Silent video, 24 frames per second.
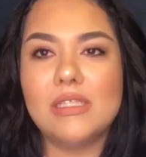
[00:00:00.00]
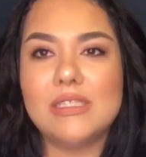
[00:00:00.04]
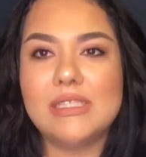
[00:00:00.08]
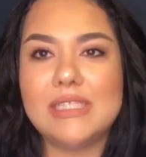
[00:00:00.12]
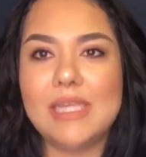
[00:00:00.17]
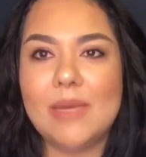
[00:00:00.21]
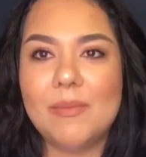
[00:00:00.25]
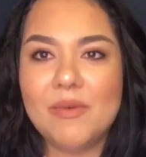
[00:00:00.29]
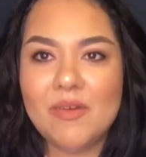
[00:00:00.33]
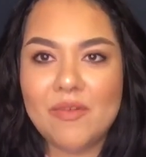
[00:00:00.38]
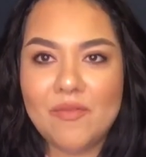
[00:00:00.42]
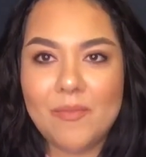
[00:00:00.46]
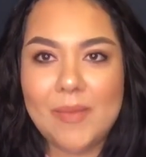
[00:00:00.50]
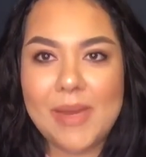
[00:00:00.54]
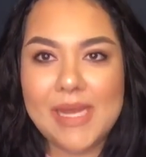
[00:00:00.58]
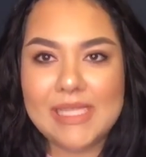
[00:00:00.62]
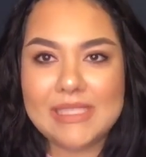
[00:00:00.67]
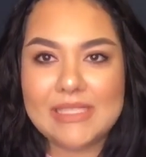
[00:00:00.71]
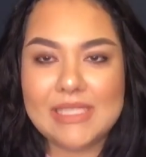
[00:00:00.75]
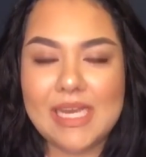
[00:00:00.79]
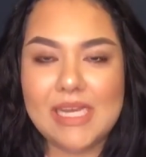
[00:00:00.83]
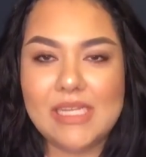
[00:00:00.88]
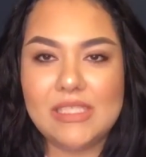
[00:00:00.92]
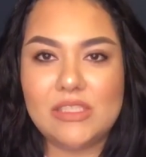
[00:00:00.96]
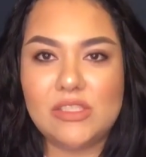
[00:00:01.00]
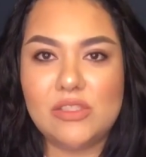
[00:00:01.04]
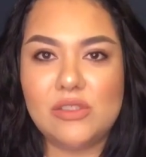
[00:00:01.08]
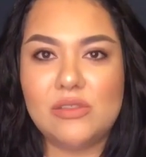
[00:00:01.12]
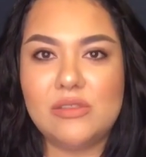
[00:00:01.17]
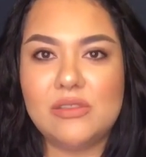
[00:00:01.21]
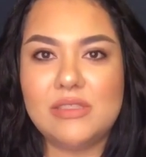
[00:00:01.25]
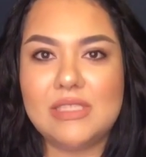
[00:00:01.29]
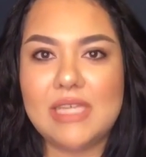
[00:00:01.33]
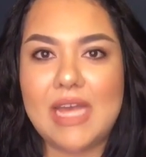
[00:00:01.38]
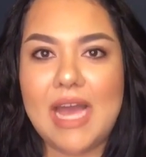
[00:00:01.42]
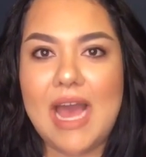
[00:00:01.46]
some of my
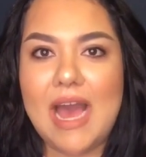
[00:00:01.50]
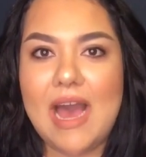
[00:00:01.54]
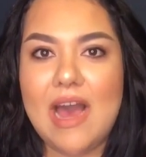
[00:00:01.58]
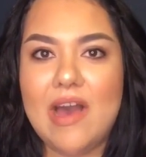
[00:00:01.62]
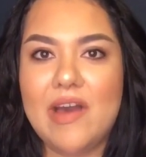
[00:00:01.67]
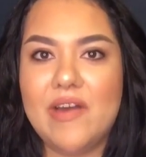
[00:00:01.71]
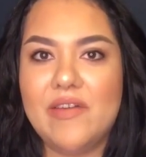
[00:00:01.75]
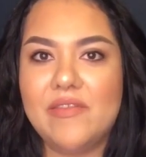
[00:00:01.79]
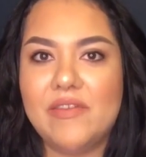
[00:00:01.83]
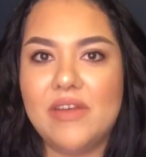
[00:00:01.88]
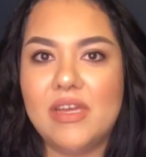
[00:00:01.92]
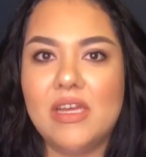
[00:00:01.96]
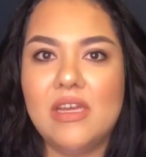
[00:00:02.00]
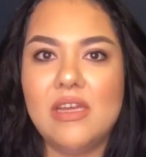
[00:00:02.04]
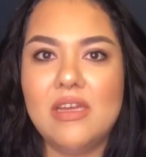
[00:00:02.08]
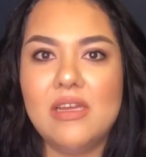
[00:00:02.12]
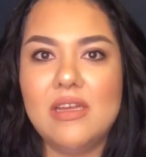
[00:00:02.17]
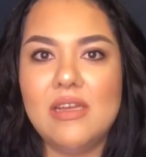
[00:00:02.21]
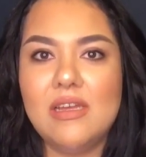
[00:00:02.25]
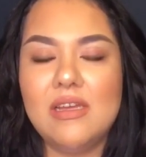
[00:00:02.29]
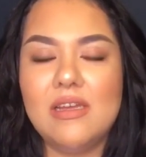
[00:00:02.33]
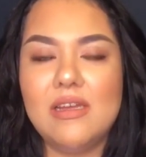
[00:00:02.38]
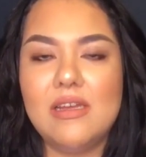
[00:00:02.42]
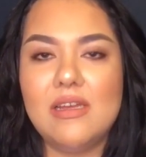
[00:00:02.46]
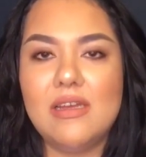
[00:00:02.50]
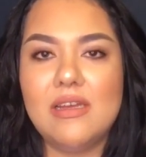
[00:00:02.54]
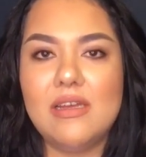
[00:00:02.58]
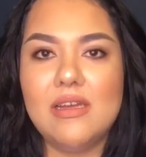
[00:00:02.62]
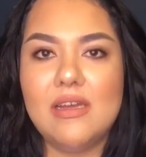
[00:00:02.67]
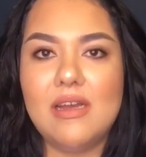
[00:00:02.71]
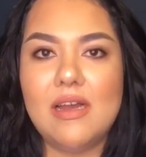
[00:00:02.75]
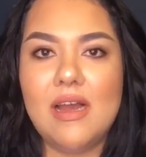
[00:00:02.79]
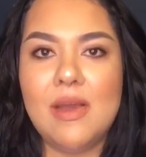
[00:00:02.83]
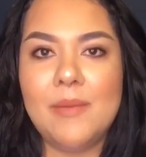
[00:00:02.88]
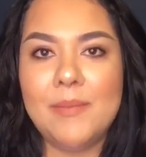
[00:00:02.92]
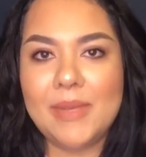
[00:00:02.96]
tattoos have
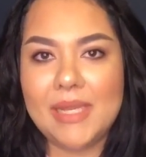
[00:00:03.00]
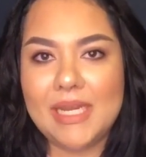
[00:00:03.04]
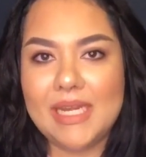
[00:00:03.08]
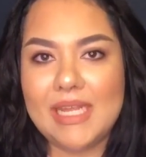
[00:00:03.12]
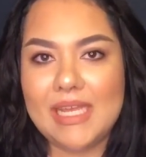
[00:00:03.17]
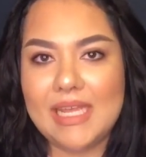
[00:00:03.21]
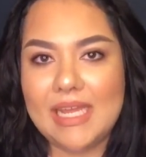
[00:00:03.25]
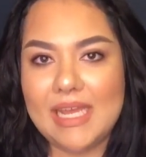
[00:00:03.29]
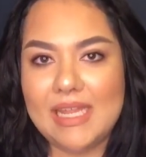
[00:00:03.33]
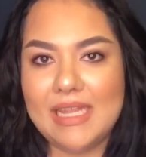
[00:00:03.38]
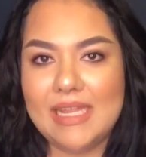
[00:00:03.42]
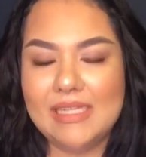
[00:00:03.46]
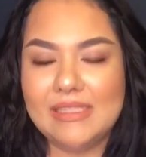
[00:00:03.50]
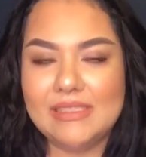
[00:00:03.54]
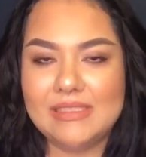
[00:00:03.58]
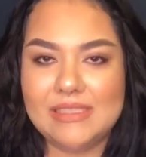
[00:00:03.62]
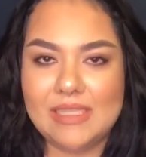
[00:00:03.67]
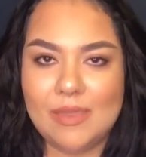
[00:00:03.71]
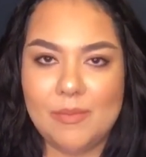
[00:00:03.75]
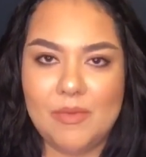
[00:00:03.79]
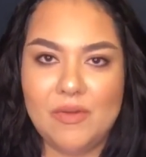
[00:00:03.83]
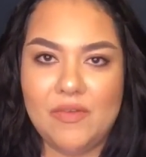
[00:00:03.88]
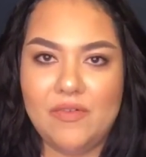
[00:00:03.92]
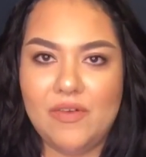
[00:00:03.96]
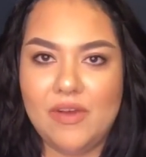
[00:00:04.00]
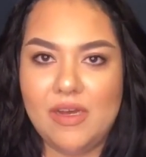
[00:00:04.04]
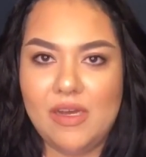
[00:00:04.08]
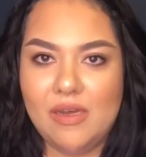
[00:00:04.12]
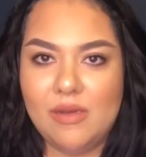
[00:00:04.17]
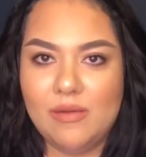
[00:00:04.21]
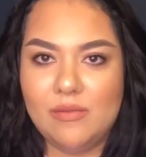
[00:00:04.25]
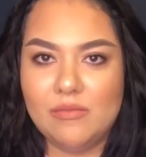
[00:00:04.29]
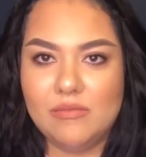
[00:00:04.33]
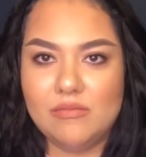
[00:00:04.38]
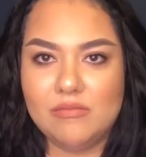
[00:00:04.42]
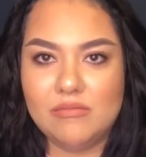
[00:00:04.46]
a meaning and then some of
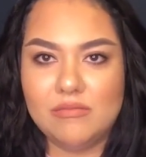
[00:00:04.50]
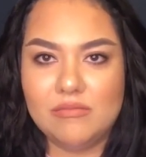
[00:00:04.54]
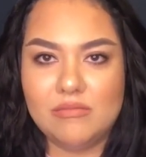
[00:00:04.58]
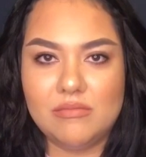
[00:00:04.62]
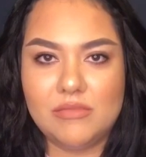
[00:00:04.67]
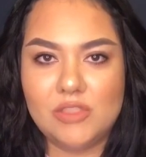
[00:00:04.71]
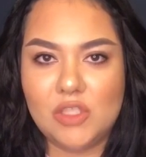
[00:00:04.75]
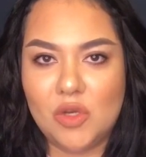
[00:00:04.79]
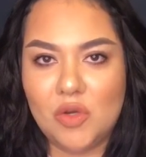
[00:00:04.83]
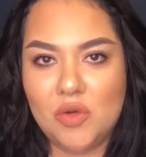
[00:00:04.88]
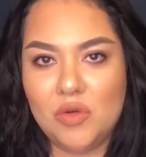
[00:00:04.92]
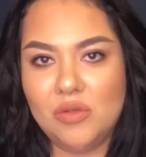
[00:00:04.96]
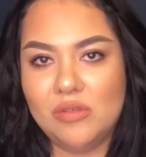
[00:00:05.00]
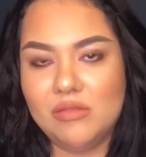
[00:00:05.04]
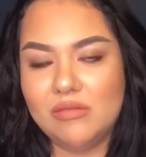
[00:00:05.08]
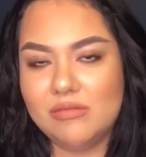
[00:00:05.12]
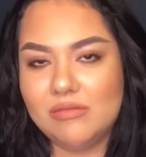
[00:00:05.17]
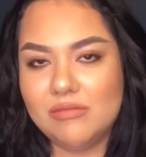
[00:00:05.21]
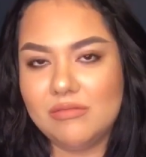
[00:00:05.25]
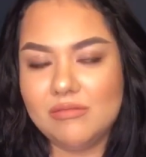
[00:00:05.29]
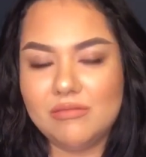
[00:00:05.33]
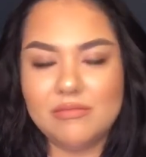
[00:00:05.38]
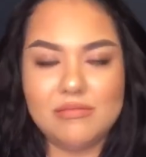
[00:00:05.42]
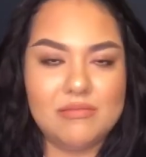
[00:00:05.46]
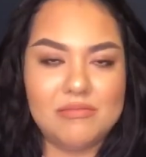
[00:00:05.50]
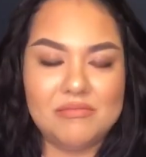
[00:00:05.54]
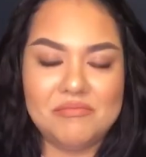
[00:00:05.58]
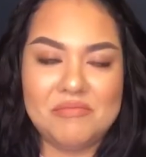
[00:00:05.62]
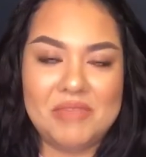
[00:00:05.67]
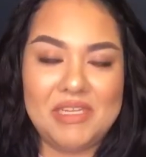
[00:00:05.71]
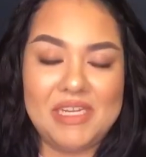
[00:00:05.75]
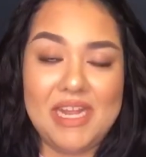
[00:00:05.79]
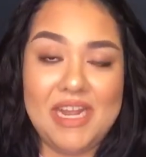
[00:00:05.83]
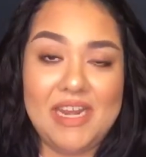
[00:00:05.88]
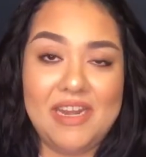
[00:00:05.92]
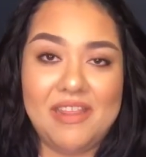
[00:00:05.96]
them don't
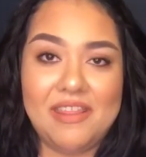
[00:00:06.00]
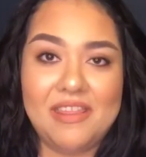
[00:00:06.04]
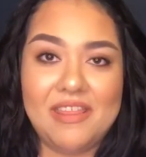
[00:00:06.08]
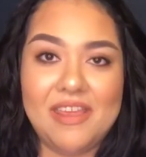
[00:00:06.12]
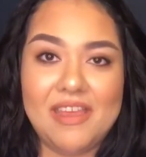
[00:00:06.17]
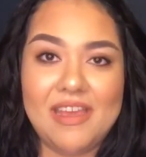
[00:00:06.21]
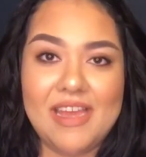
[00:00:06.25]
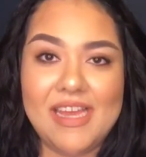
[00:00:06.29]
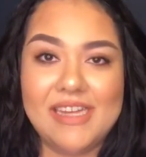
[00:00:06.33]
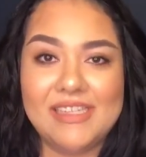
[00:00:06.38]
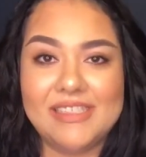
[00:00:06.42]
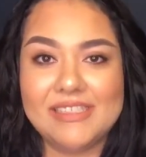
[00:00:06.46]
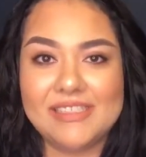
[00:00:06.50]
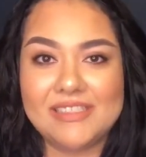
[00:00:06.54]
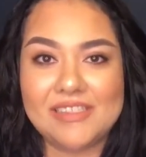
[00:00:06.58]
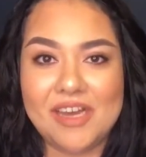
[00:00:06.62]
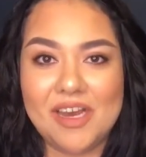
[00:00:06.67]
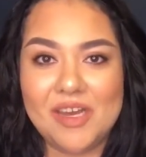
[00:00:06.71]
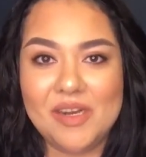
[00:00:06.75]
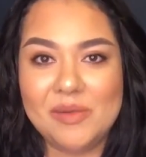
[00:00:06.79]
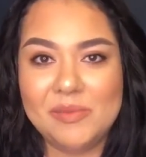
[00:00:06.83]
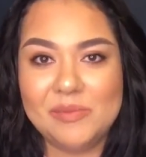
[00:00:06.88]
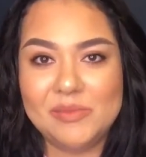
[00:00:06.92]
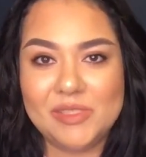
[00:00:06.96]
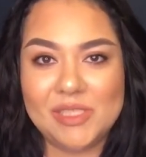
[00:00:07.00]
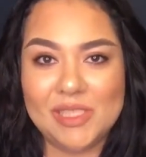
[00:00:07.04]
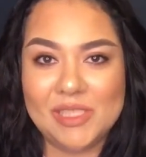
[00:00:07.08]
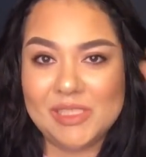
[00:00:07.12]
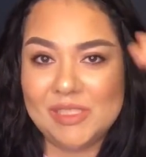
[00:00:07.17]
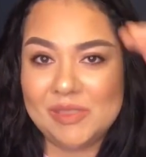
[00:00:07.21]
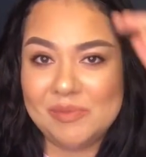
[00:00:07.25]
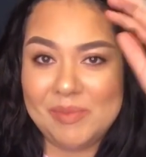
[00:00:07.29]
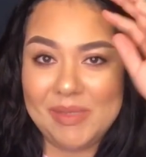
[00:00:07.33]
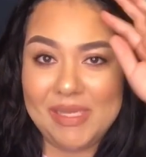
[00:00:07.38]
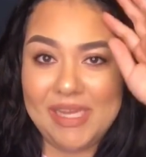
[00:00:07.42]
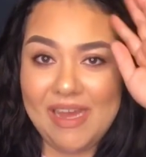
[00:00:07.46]
mean anything. I just got them
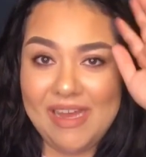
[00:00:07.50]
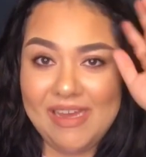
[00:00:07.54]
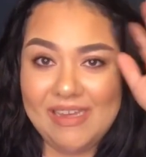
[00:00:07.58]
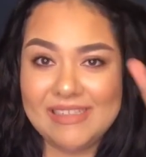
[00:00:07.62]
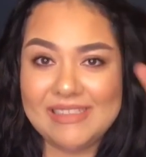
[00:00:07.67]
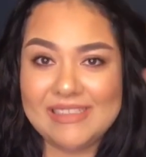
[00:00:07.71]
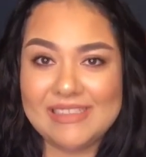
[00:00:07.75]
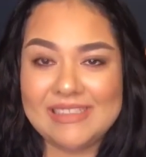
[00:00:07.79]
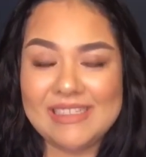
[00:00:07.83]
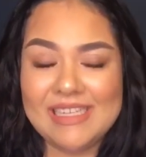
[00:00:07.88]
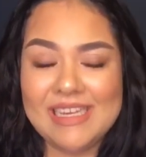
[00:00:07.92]
just because.